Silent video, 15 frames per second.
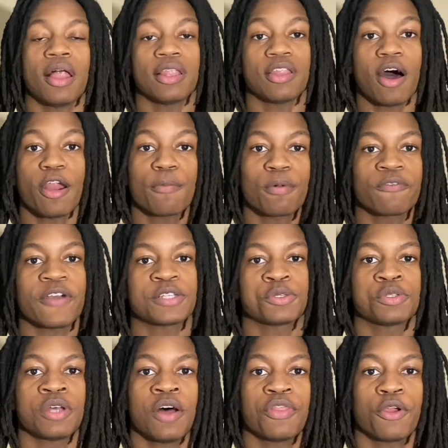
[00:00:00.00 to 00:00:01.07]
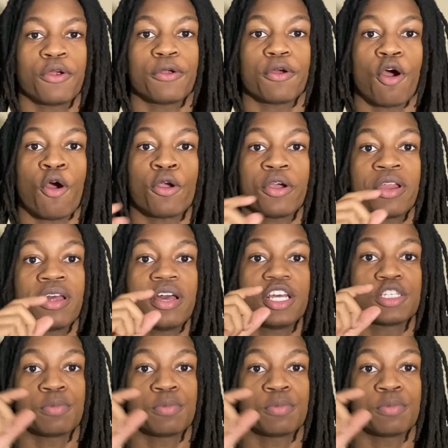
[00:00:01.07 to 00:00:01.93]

a lot of professors on there aren't going to